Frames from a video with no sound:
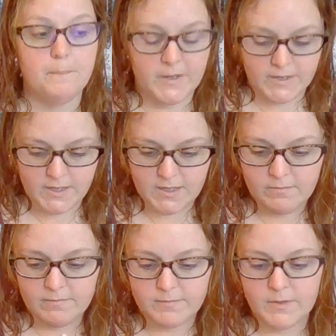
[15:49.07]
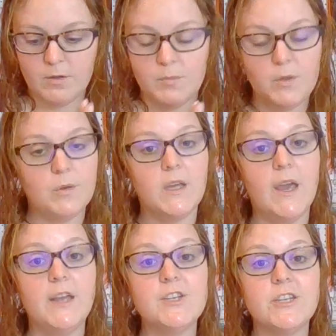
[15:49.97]
Again,
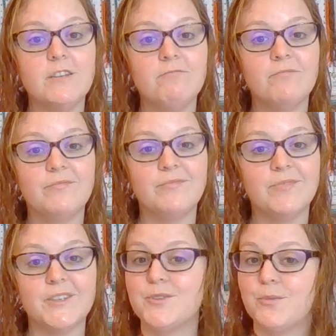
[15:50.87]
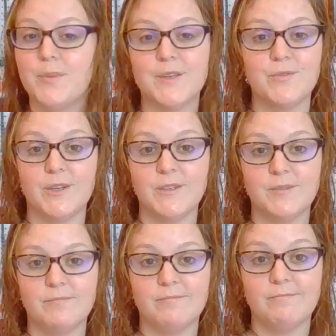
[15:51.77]
communication is your best friend.
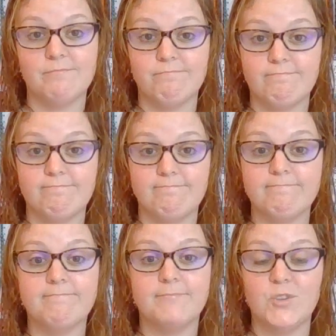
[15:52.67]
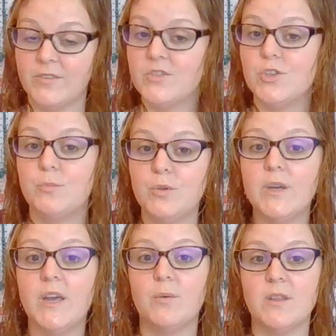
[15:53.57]
You have to
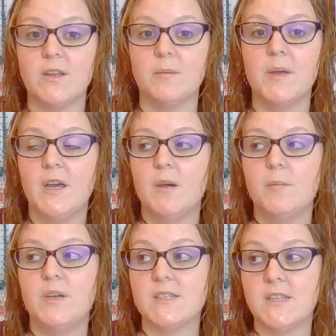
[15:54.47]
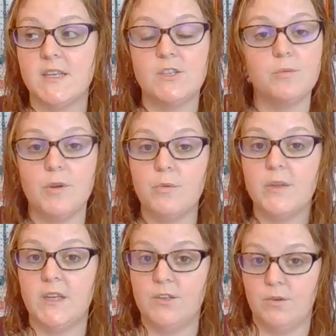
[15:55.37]
communicate with them because they don't know
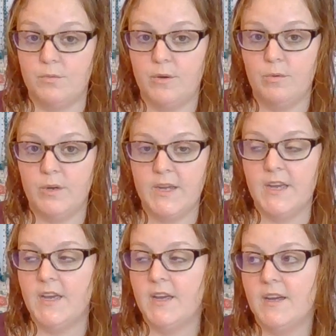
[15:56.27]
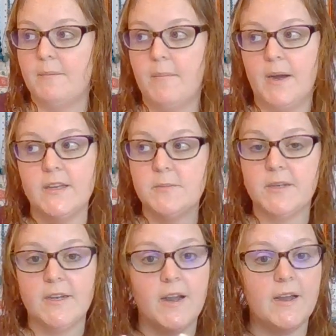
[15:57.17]
what they don't know. My
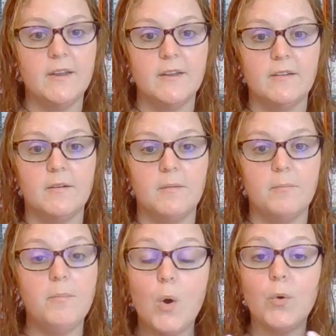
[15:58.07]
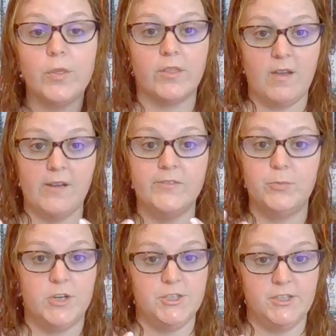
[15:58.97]
husband and I both have
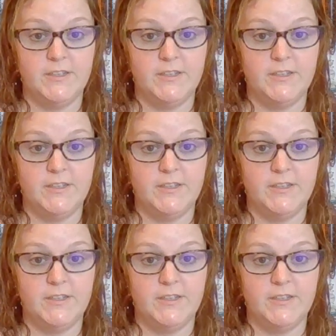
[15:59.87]
depression